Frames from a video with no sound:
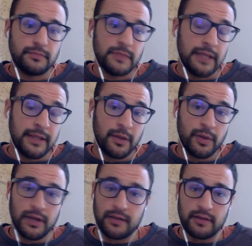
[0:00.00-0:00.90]
yeah,
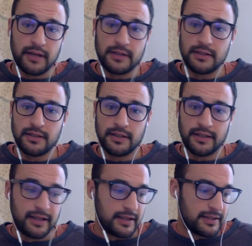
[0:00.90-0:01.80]
we are right
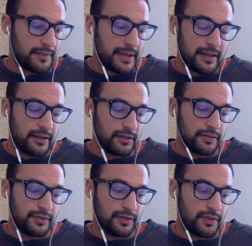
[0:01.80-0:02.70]
in the middle
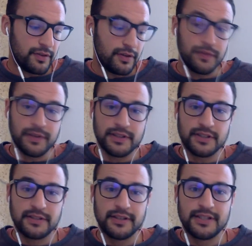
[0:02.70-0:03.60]
of all of
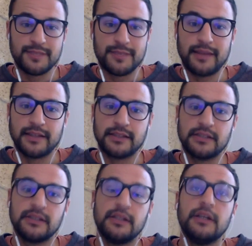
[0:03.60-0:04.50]
this madness.
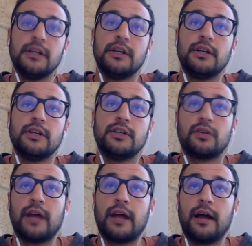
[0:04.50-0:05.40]
So I'm
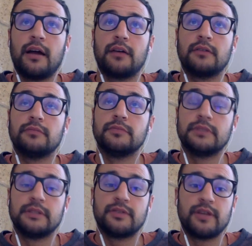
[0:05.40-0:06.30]
gonna
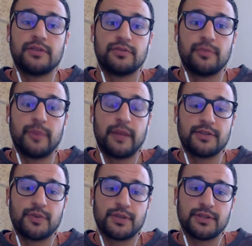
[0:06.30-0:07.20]
try to reply to
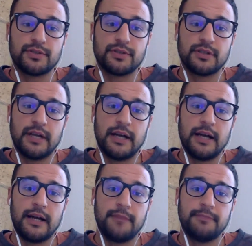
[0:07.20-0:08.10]
the questions.
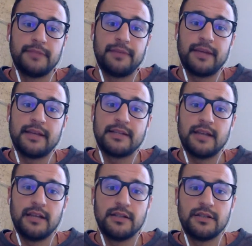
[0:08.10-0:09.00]
The biggest
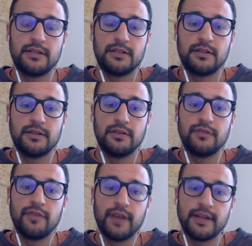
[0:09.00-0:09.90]
challenge
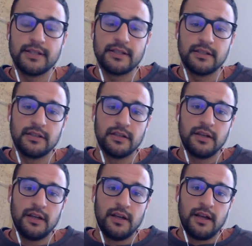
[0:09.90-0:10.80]
you faced,
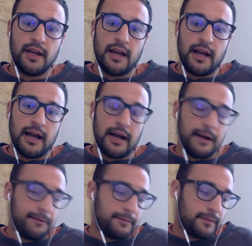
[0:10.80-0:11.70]

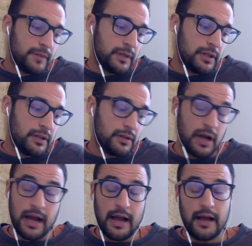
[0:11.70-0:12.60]

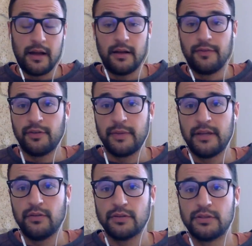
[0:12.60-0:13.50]
for
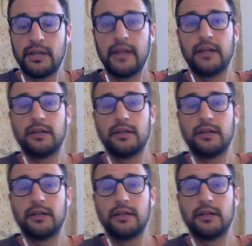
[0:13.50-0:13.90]
me, it was like